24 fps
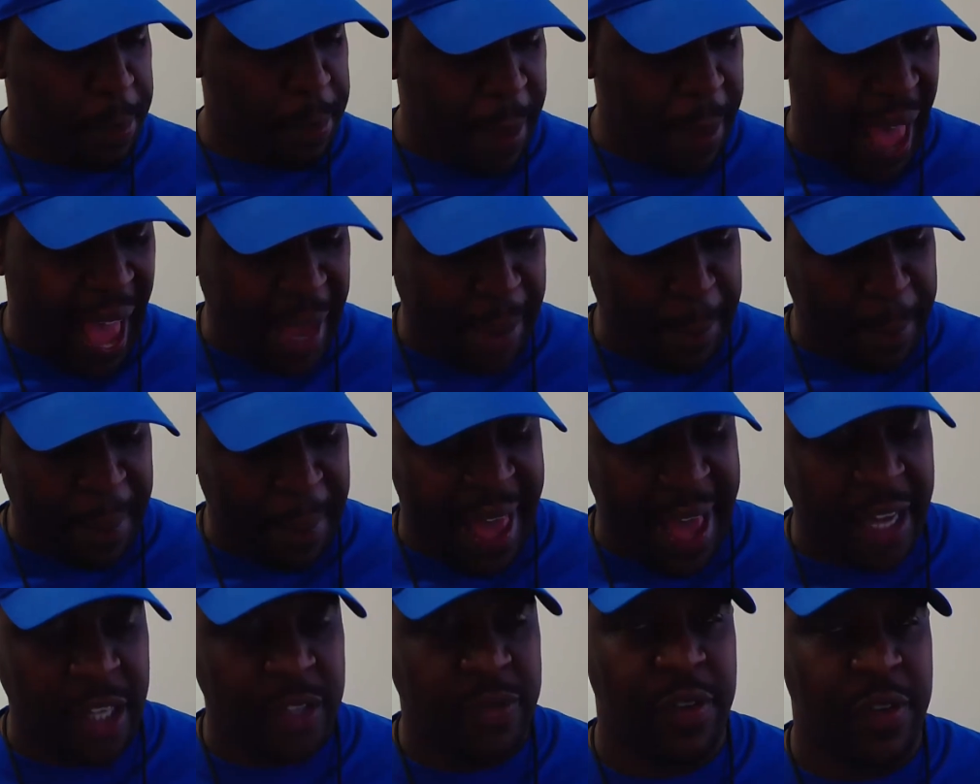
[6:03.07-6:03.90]

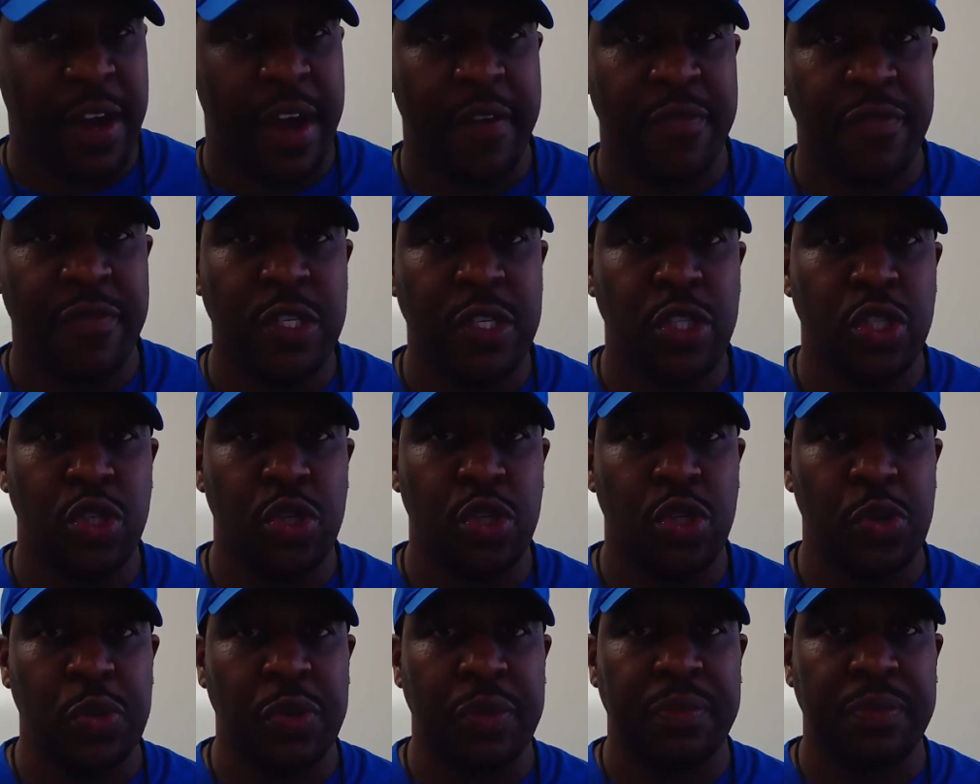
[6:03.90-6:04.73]
backpacks for every
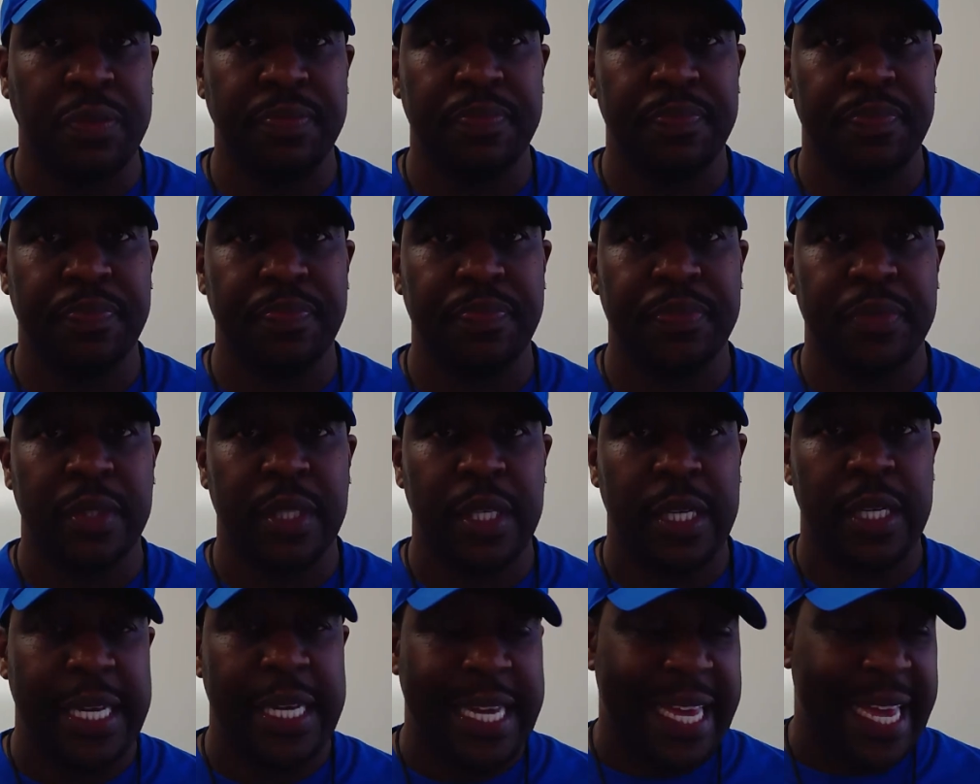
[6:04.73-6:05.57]
student,
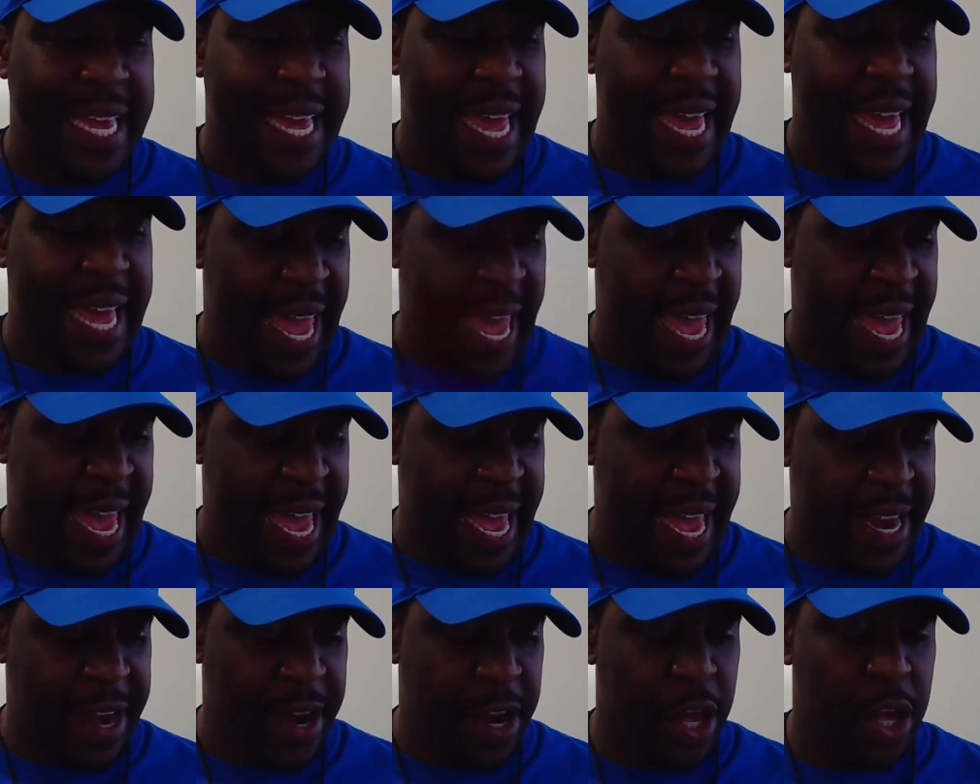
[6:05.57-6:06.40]

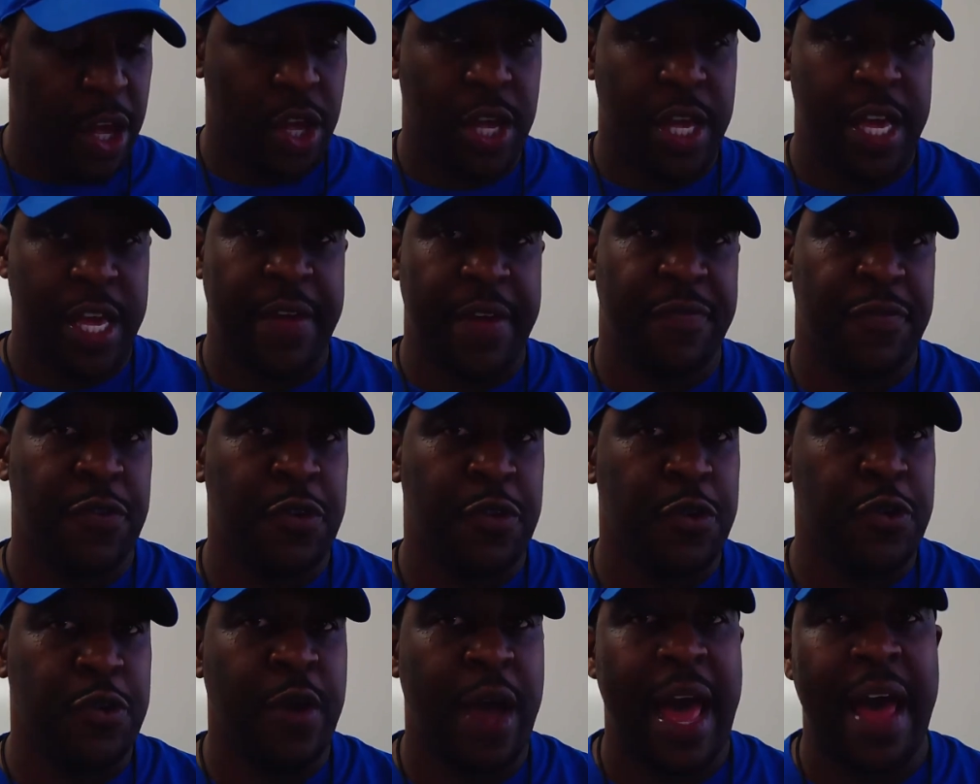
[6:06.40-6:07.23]
and if
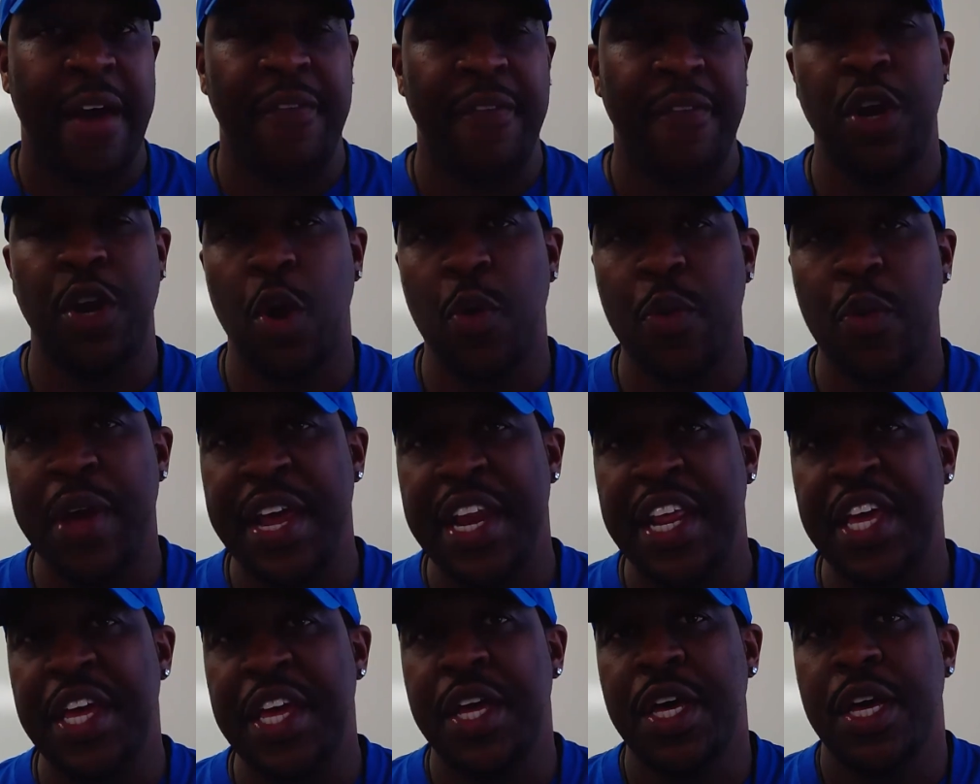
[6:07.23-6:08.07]
you haven't
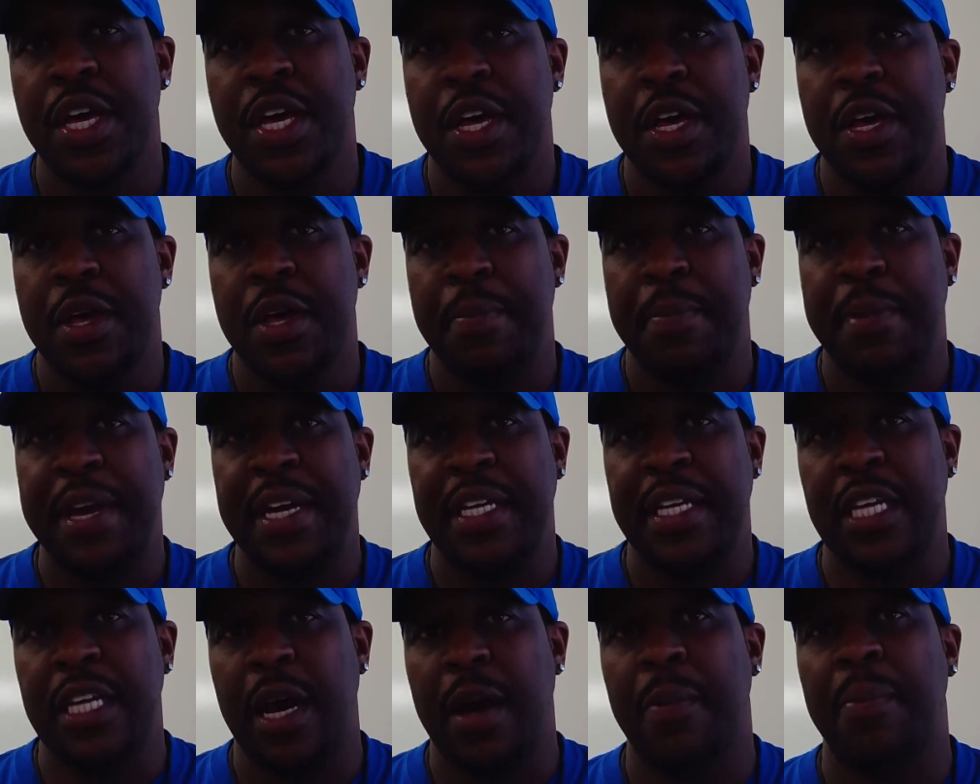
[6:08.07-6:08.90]
already
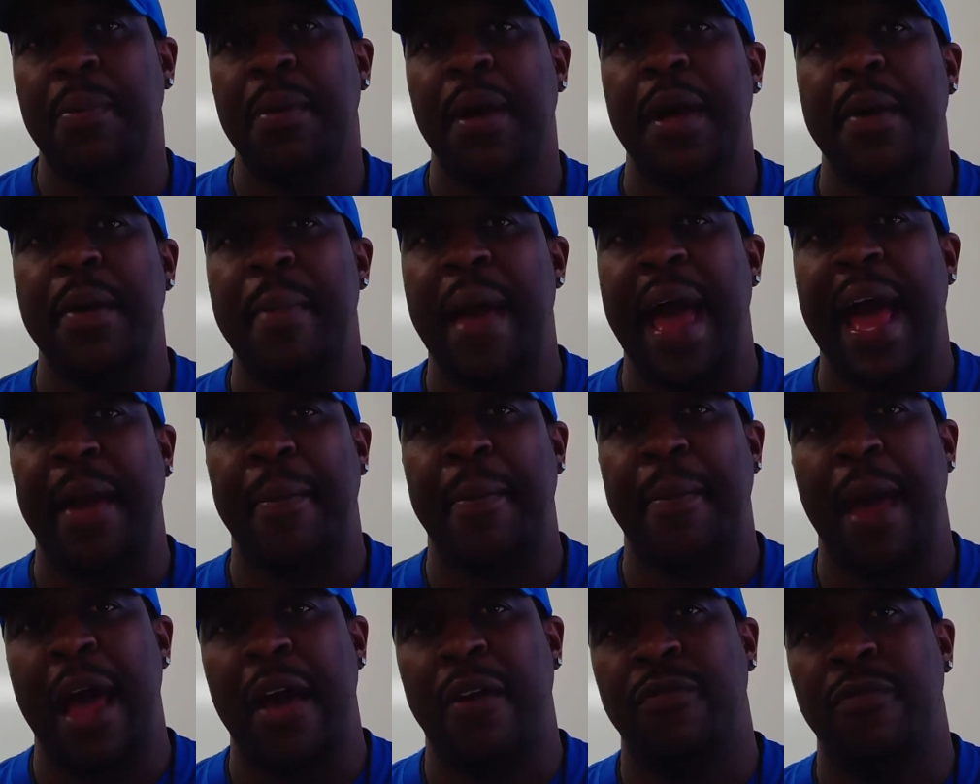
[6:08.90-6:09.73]
picked up a
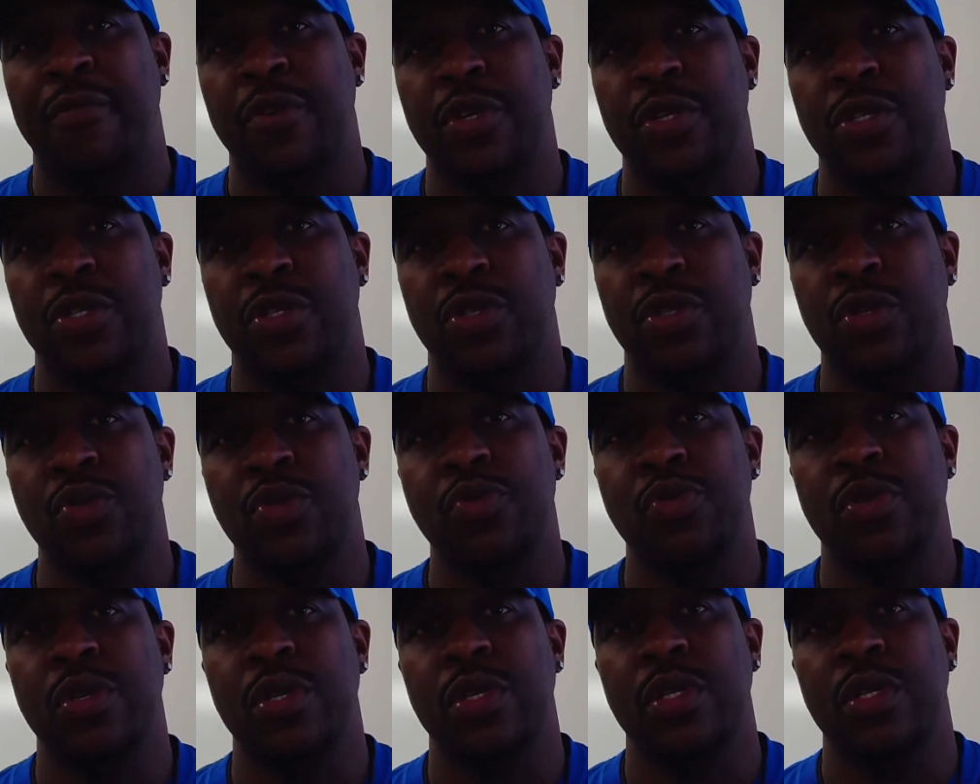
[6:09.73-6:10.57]
backpack for your
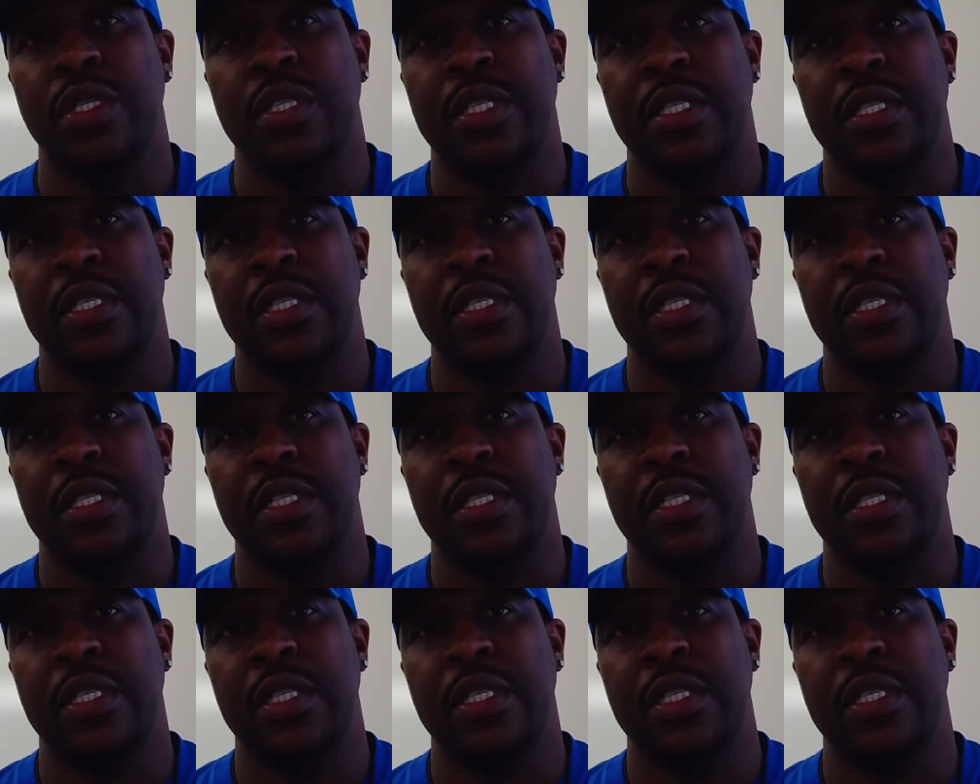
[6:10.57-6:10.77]
student